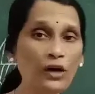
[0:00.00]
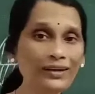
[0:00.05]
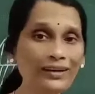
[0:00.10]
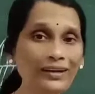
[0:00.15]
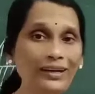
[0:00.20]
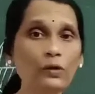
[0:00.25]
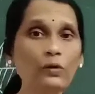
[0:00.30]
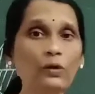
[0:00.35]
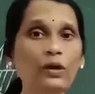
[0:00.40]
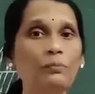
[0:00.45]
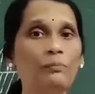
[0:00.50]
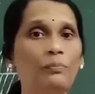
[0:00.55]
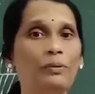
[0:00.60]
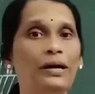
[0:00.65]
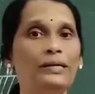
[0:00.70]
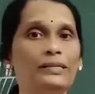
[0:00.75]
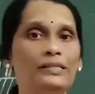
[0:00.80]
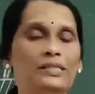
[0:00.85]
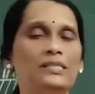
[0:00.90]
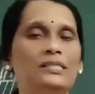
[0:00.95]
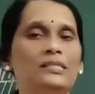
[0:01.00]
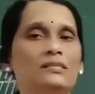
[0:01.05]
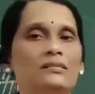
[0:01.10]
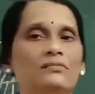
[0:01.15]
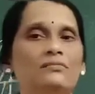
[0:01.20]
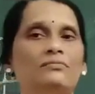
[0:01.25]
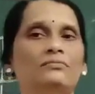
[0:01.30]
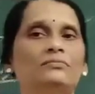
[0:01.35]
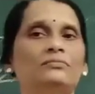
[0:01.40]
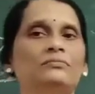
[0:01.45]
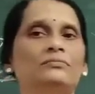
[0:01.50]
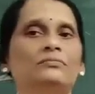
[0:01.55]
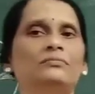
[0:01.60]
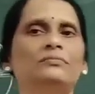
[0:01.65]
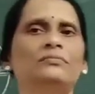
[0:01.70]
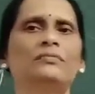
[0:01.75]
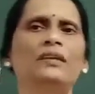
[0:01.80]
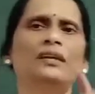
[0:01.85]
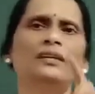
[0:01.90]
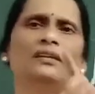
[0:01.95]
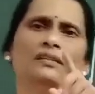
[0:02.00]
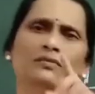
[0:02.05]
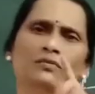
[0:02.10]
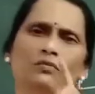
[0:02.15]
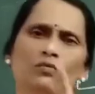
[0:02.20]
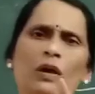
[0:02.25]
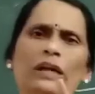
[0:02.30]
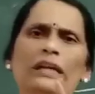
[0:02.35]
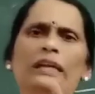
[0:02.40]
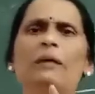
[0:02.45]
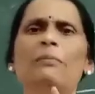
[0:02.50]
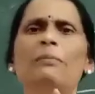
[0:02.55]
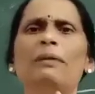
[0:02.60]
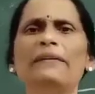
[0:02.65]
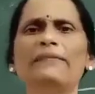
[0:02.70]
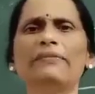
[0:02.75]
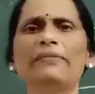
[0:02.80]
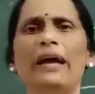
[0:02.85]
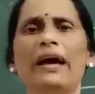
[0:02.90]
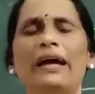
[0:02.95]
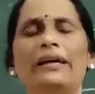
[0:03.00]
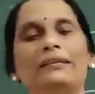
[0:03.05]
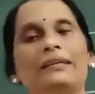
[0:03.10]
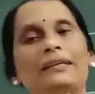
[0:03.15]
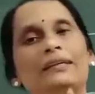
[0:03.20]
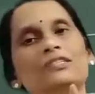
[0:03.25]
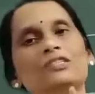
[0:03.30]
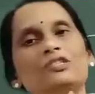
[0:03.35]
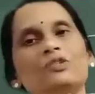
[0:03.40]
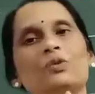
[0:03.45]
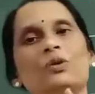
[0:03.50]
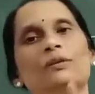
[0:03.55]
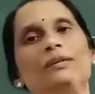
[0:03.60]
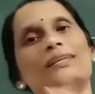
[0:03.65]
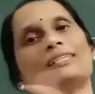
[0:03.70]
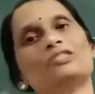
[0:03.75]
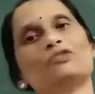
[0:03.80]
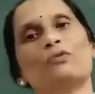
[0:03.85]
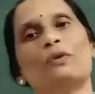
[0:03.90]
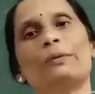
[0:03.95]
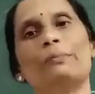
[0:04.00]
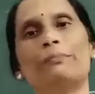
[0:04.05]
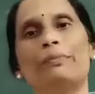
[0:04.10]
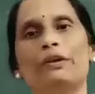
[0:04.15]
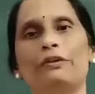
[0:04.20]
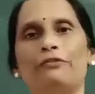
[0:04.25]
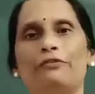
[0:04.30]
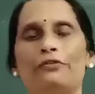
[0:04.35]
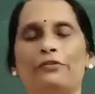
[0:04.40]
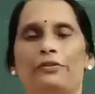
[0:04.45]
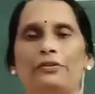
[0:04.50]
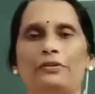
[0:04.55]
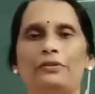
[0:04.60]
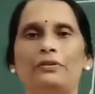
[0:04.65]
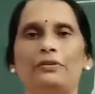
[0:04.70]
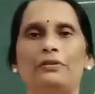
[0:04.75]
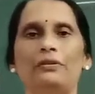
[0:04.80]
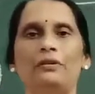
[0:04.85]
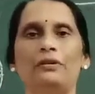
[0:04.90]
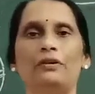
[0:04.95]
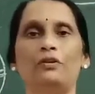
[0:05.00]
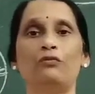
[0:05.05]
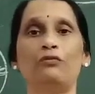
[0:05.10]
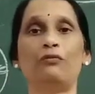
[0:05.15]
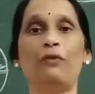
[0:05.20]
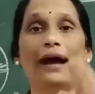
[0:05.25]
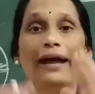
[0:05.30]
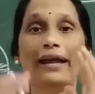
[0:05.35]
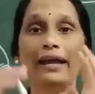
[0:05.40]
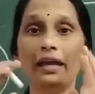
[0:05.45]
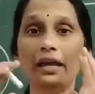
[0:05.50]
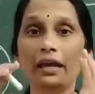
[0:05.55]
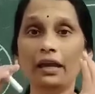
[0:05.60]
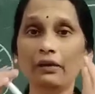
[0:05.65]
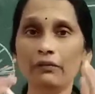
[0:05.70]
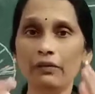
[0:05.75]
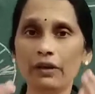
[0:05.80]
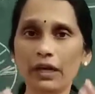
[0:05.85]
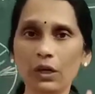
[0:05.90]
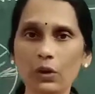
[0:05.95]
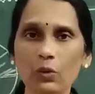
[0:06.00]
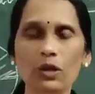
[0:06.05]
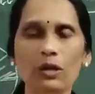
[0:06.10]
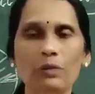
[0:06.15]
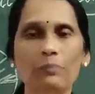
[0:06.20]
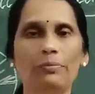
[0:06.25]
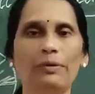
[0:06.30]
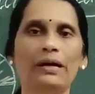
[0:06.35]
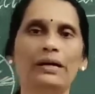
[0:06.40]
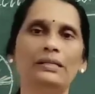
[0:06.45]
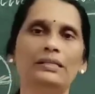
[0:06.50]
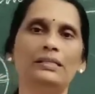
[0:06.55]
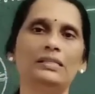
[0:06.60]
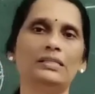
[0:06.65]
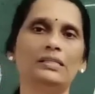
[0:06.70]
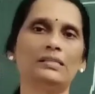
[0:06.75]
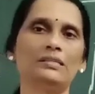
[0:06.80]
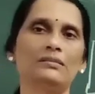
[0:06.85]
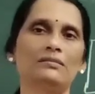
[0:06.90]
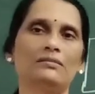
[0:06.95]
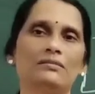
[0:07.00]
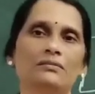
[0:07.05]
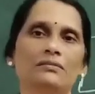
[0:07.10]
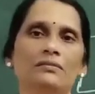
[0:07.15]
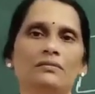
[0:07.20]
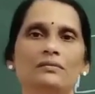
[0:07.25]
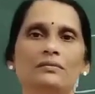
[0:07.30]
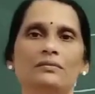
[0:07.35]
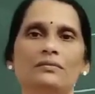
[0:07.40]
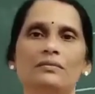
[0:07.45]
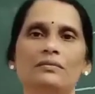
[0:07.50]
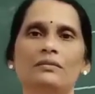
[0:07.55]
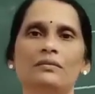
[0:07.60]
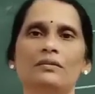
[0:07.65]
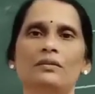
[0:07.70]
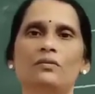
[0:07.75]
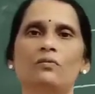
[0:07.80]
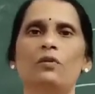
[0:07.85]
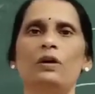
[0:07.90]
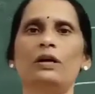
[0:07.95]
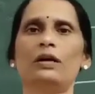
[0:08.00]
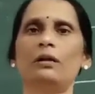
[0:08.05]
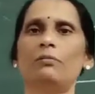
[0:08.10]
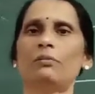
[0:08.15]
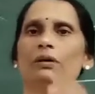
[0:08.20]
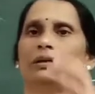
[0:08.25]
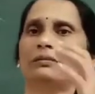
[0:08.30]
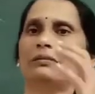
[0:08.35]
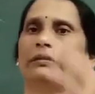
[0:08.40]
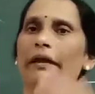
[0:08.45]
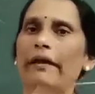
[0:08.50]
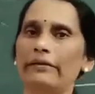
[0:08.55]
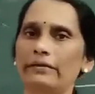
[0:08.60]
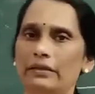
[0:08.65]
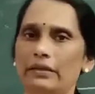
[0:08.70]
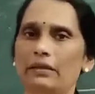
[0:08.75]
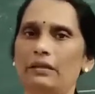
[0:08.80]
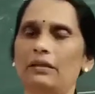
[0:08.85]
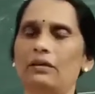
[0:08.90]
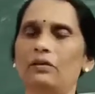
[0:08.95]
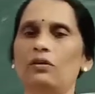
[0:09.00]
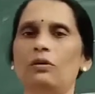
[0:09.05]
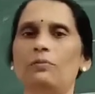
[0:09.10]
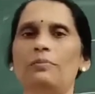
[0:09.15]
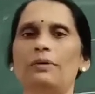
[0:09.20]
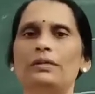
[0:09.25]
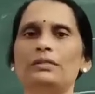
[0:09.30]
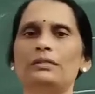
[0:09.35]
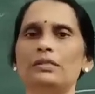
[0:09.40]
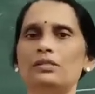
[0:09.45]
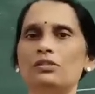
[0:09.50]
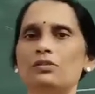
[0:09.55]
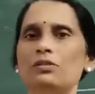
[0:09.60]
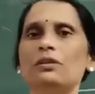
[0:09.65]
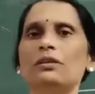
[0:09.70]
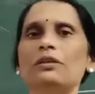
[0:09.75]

equal parts, then one among that is called as 1/4. 5 equal parts, one among that equal parts is called